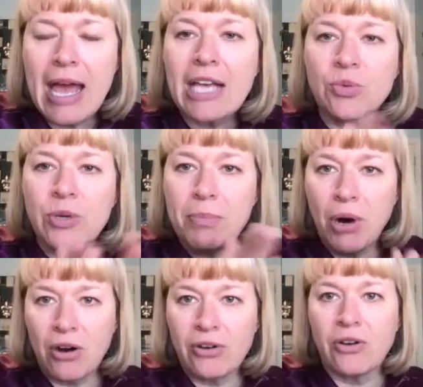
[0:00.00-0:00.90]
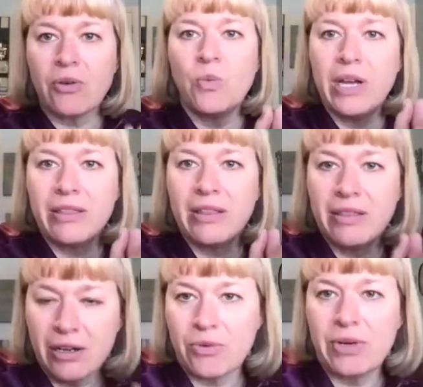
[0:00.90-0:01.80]
as we partner with
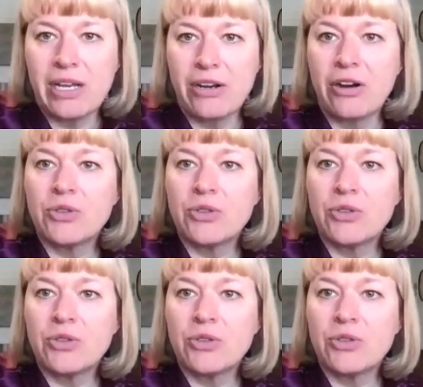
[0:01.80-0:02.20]
the creator,